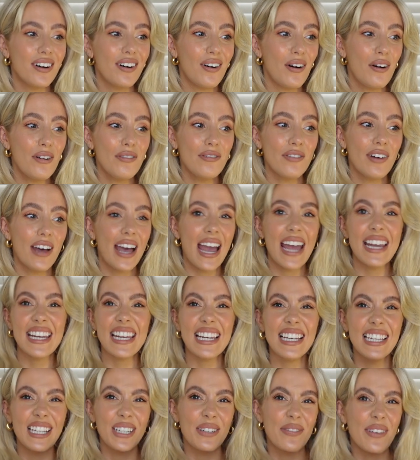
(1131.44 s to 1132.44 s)
offer any
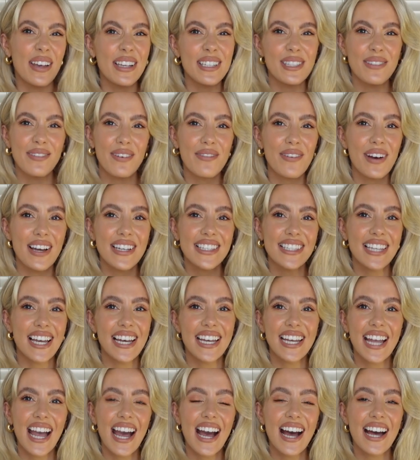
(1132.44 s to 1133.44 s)
little bits of advice that
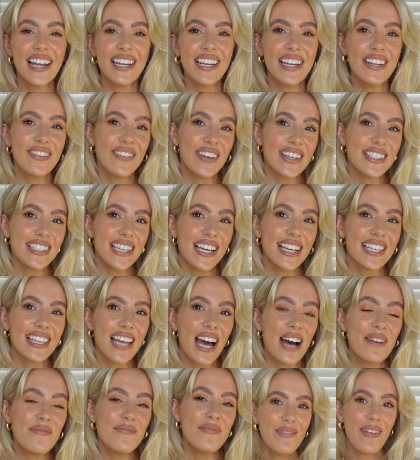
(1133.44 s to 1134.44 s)
I can and things like that.